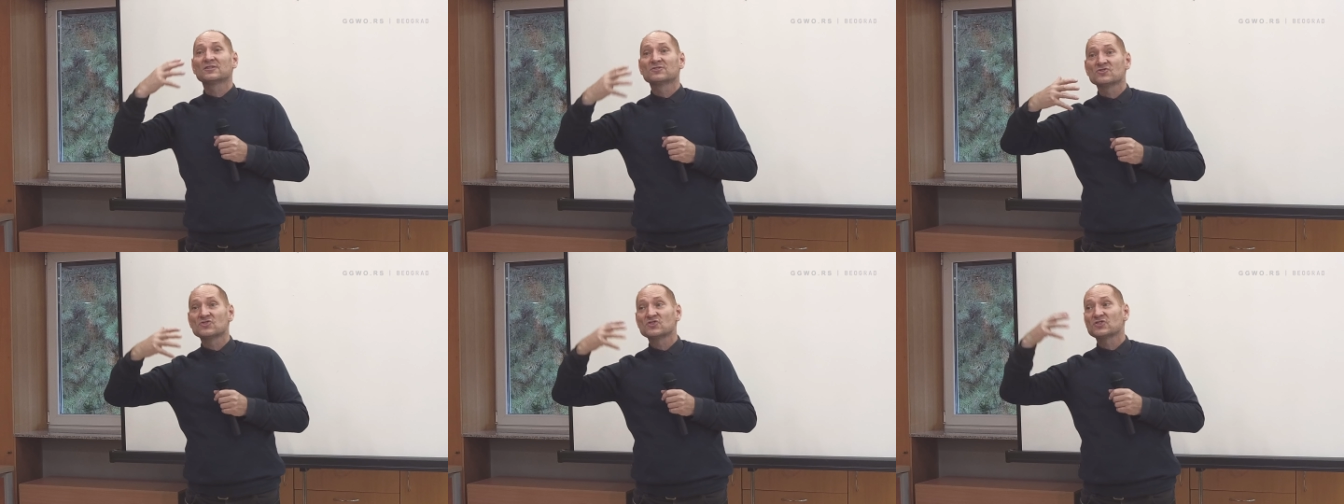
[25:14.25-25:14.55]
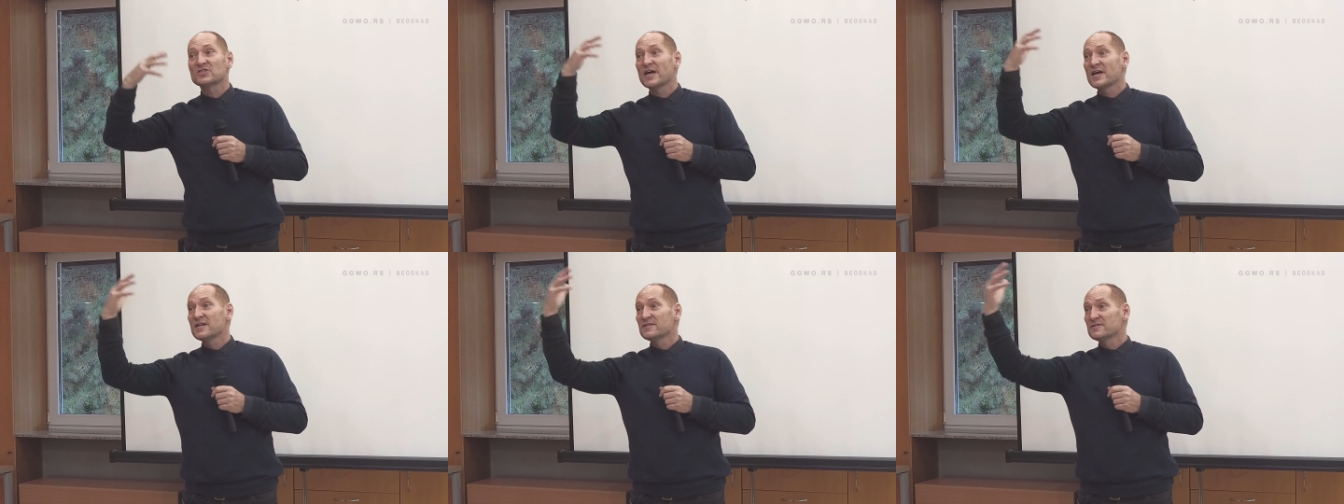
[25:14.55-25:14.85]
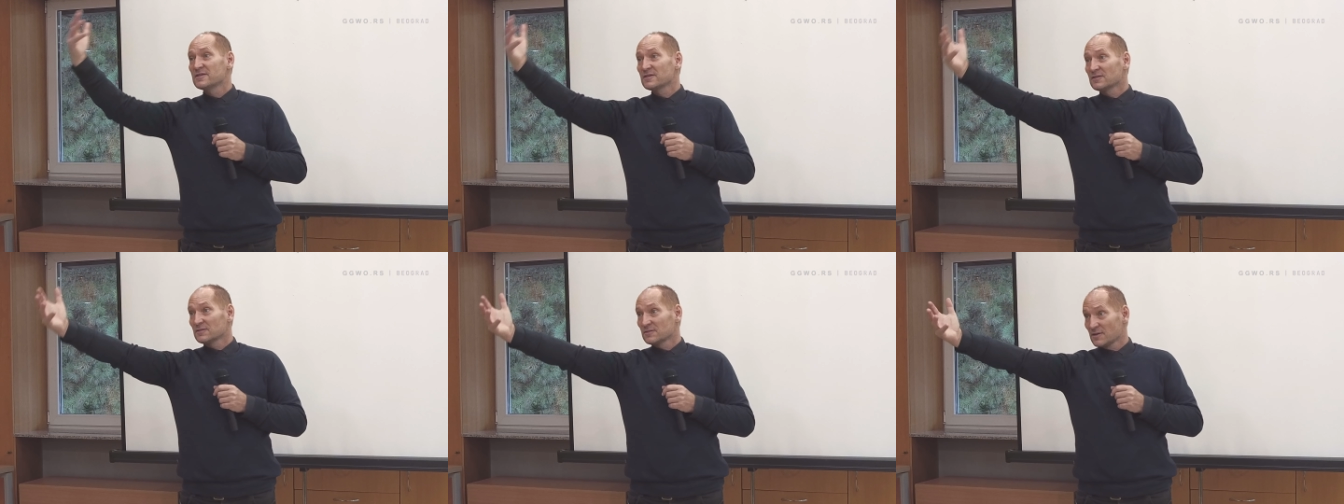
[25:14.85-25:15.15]

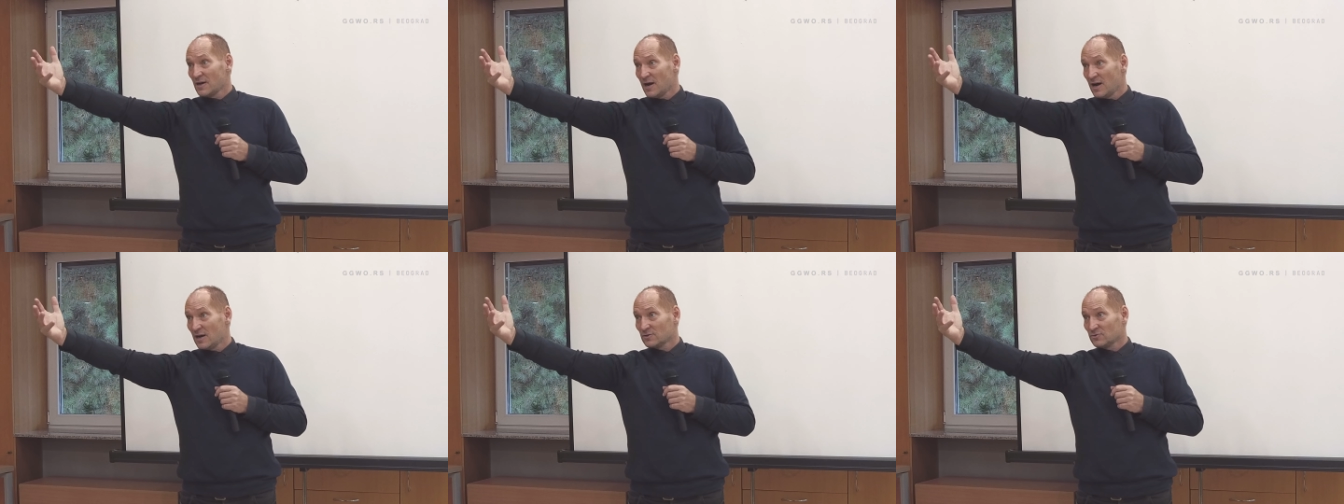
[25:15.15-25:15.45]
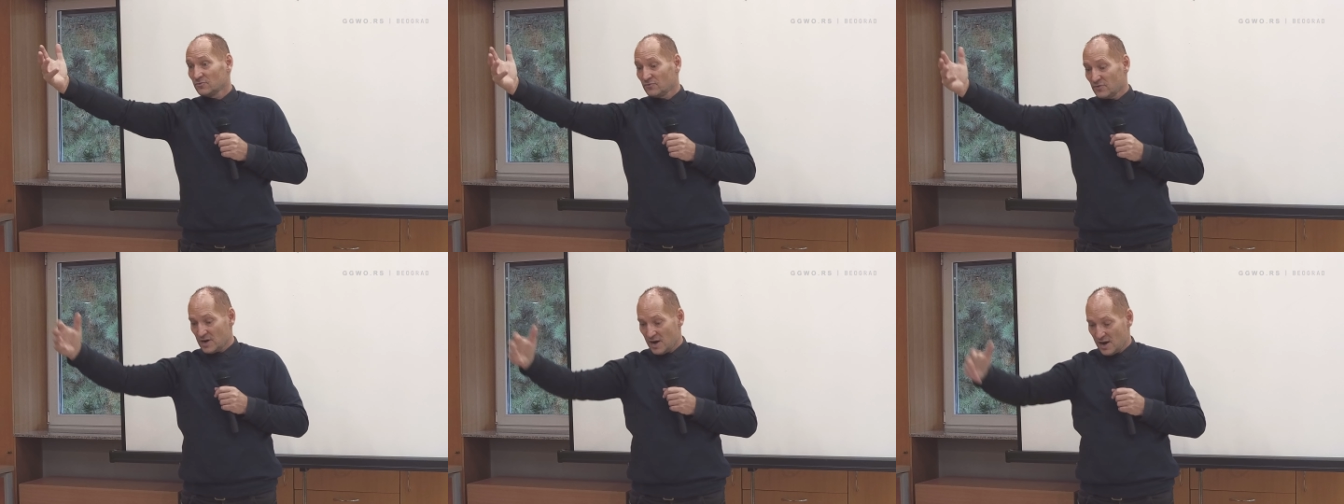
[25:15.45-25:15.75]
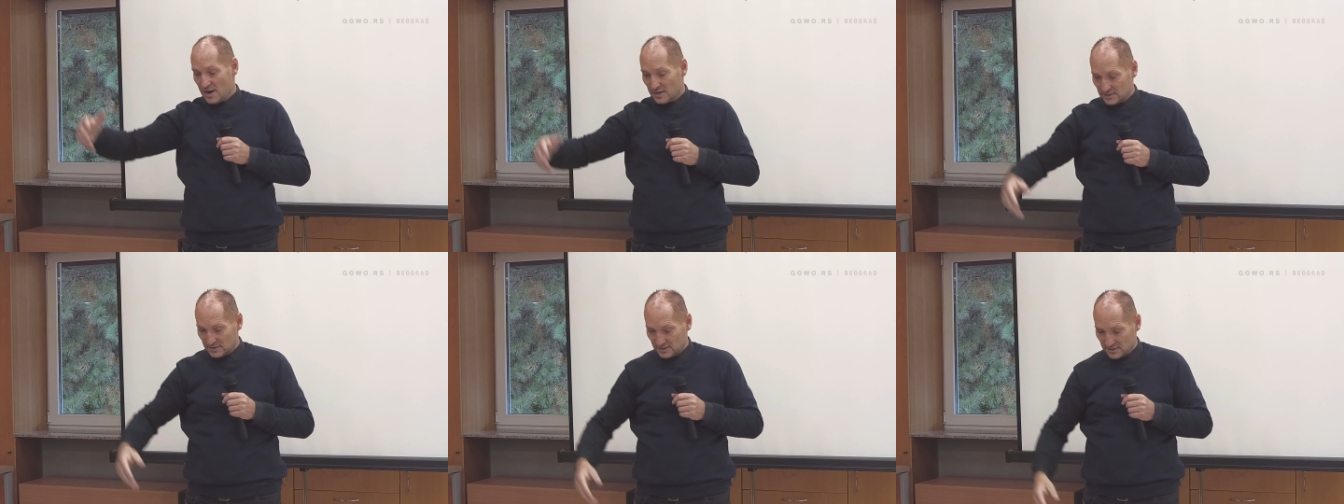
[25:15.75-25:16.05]
understanding the heart of
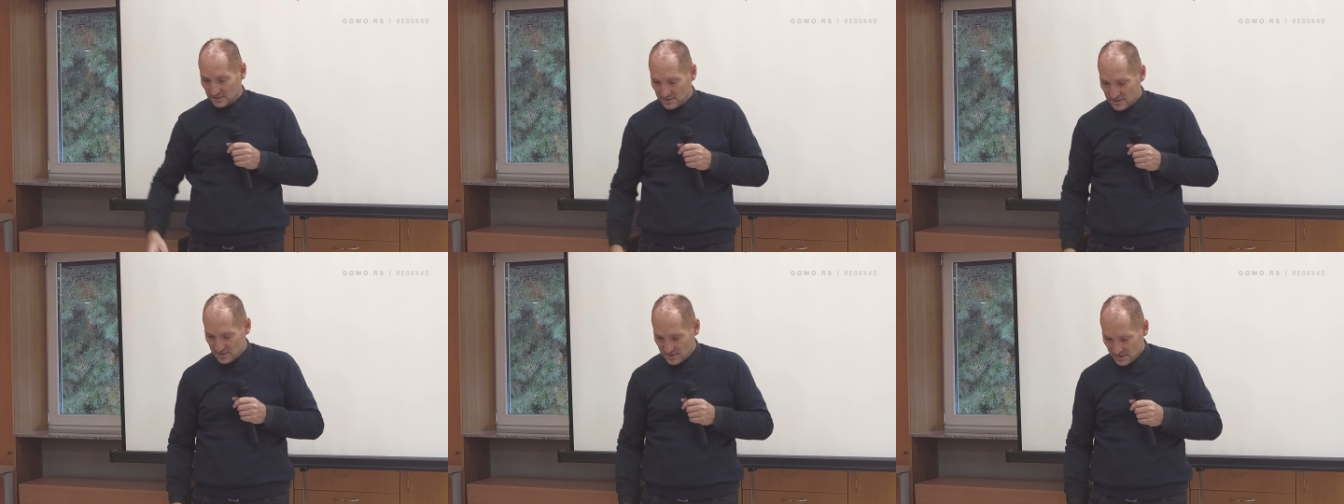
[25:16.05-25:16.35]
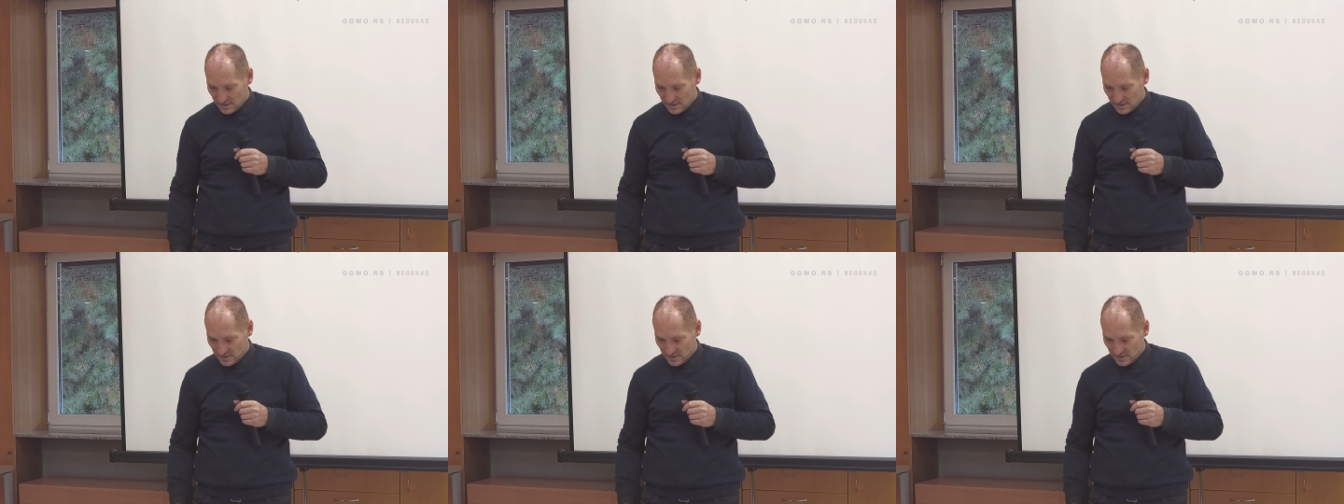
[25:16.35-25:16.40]
God.